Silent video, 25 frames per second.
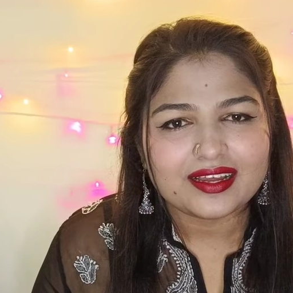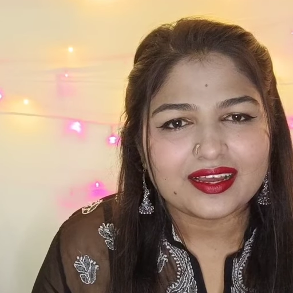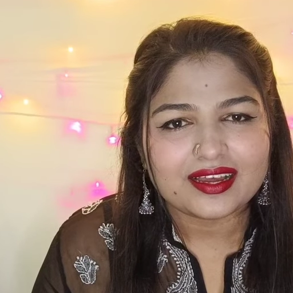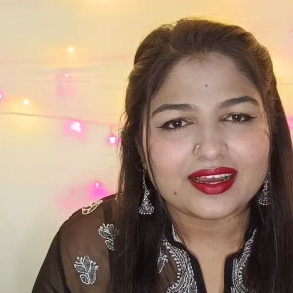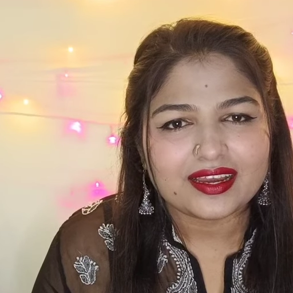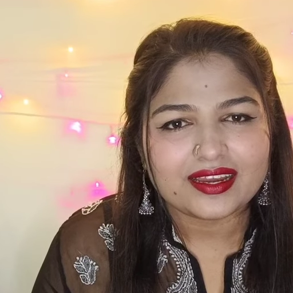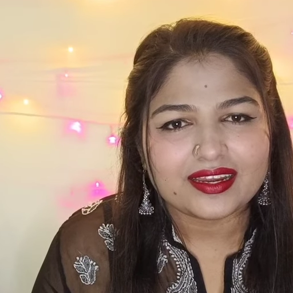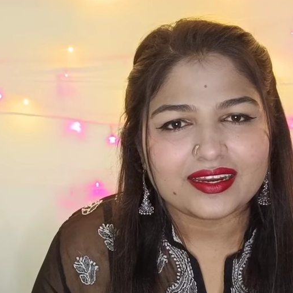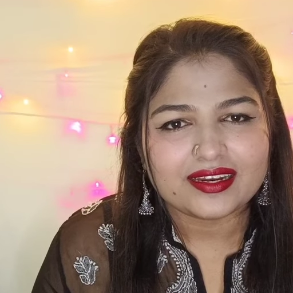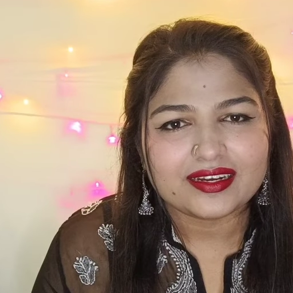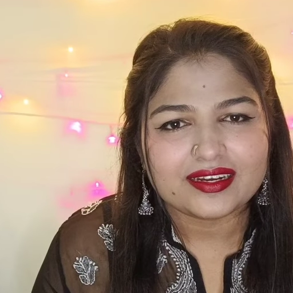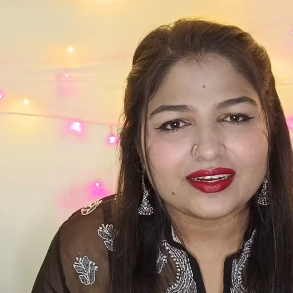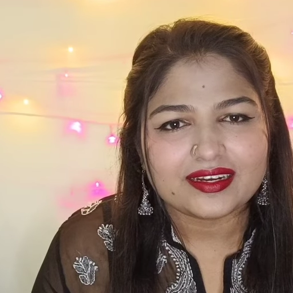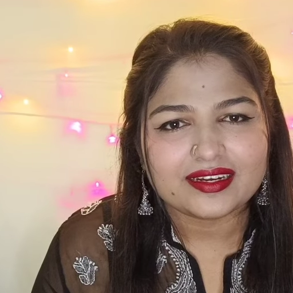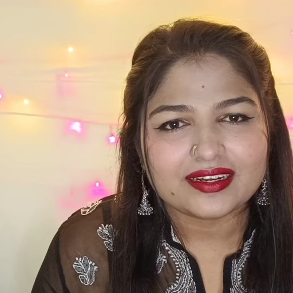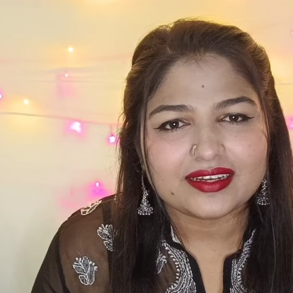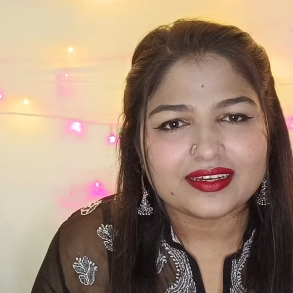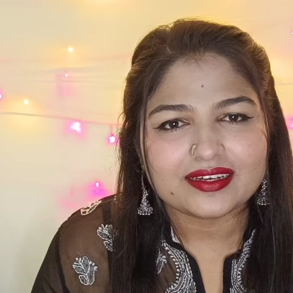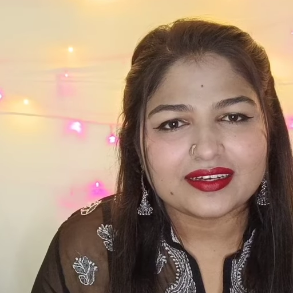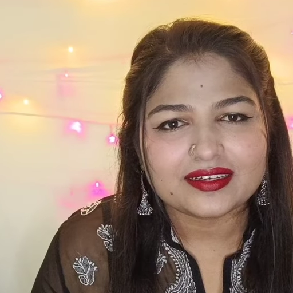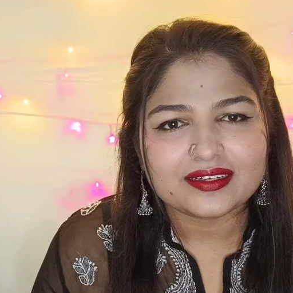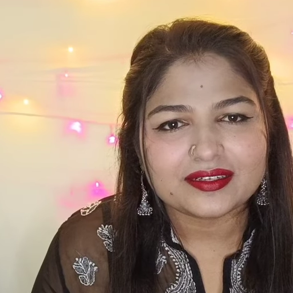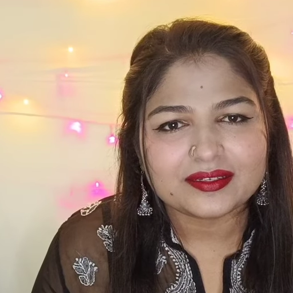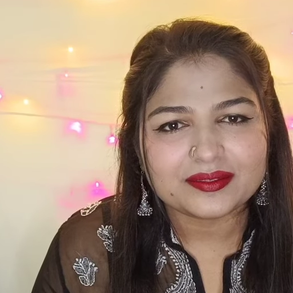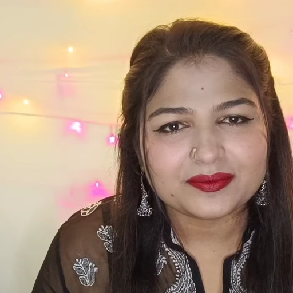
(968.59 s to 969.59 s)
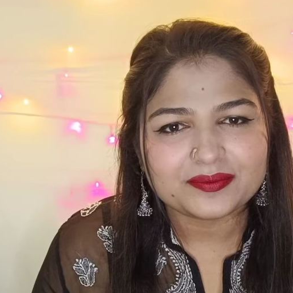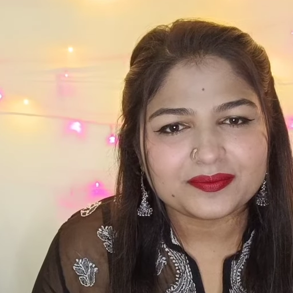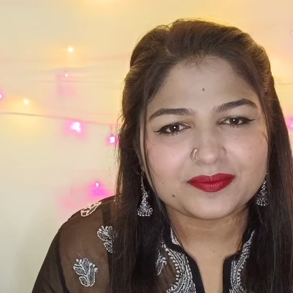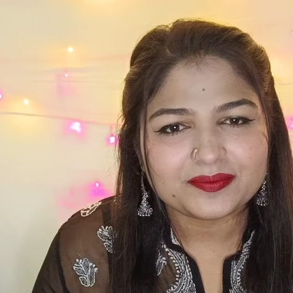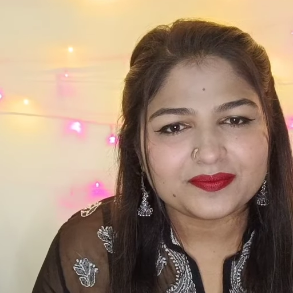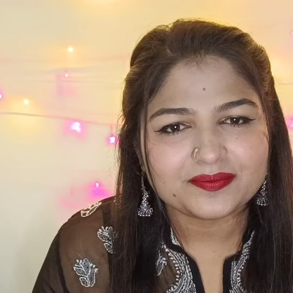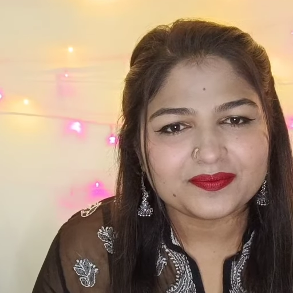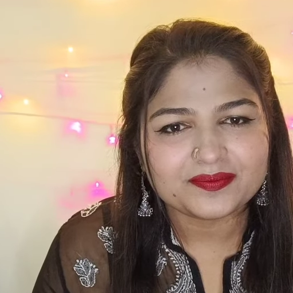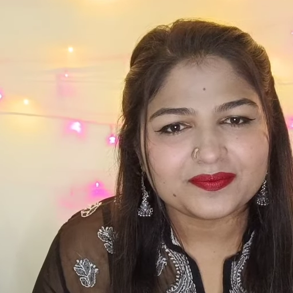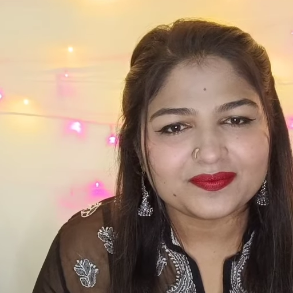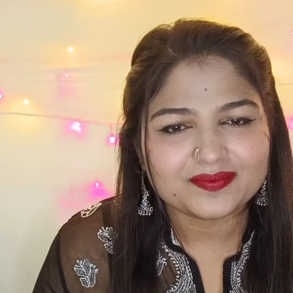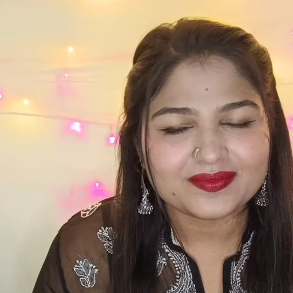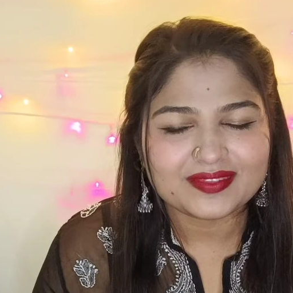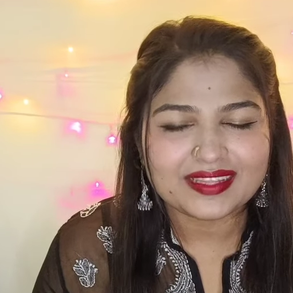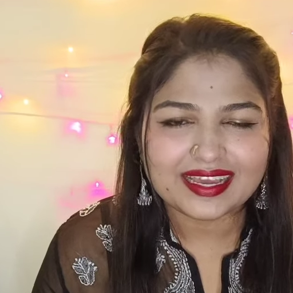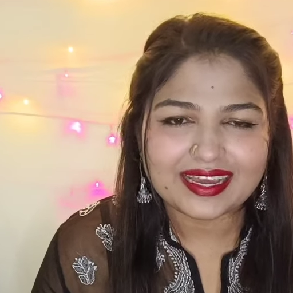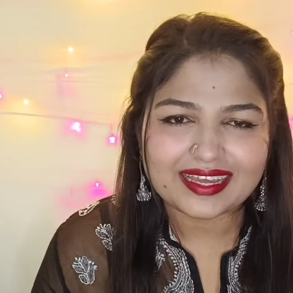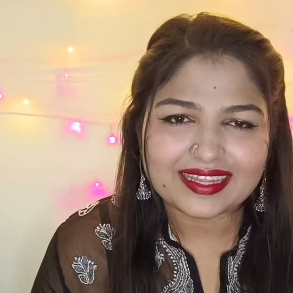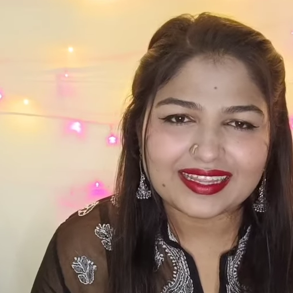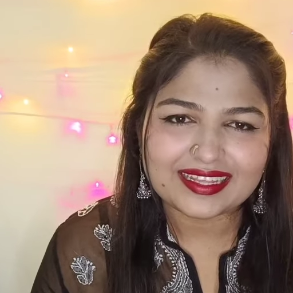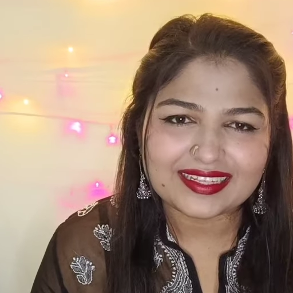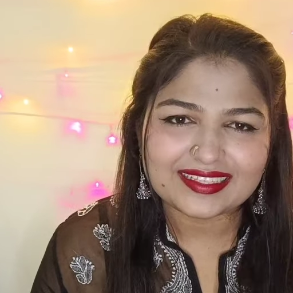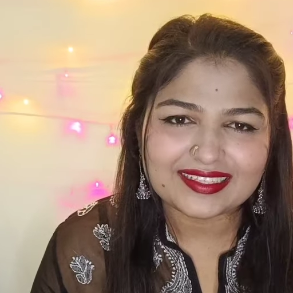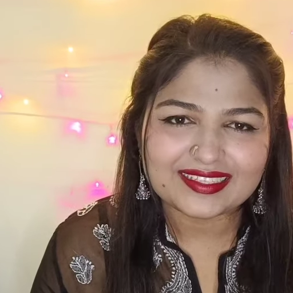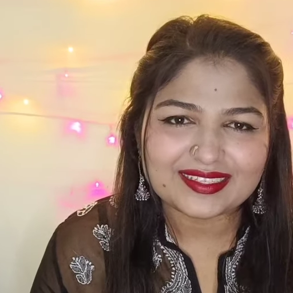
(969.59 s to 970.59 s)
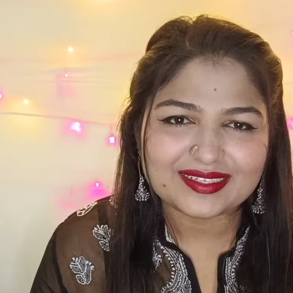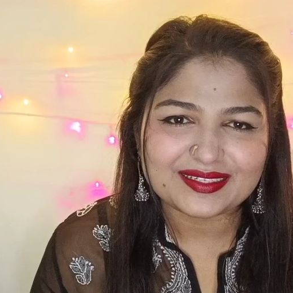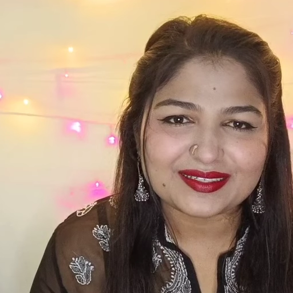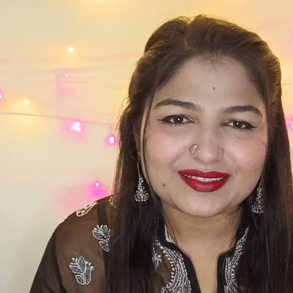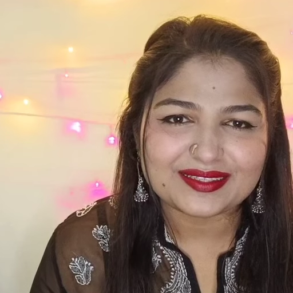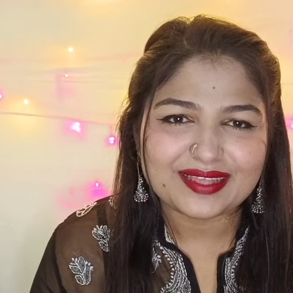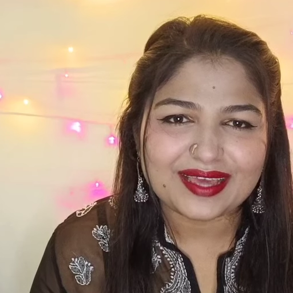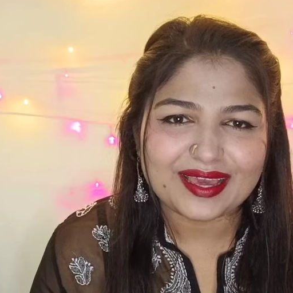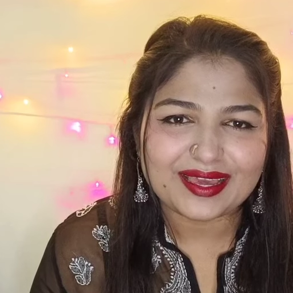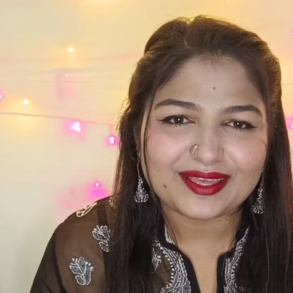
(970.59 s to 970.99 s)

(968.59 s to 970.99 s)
and yeah, that's it.